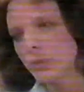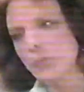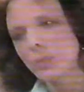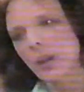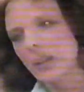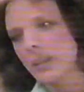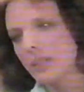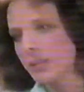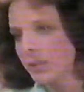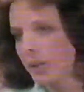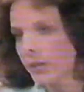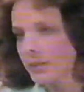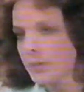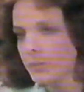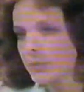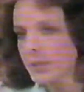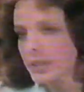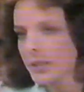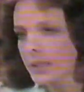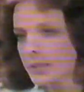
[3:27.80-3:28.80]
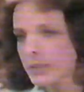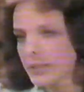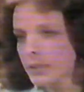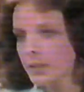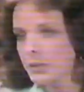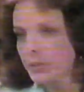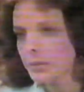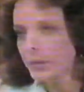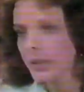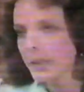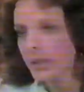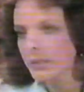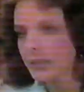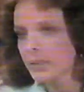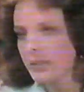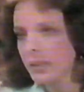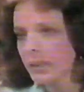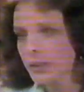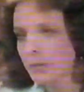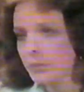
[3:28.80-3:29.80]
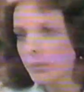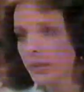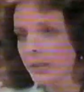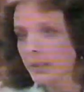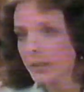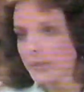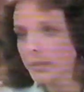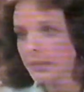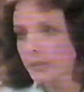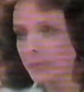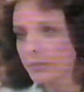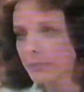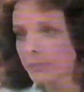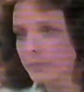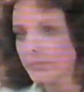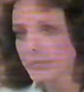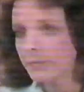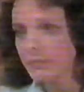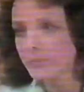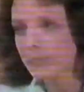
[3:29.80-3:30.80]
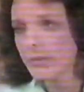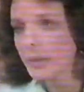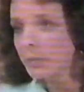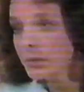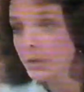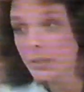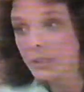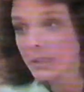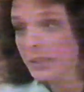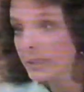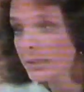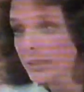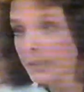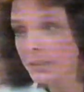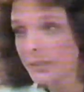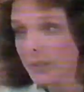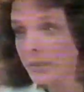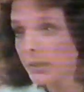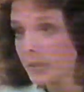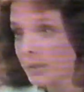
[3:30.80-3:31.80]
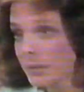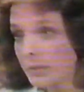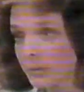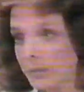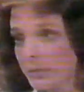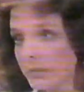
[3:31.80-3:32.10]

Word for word: Try to talk some sense into her head tonight, Rick. She'll listen to you.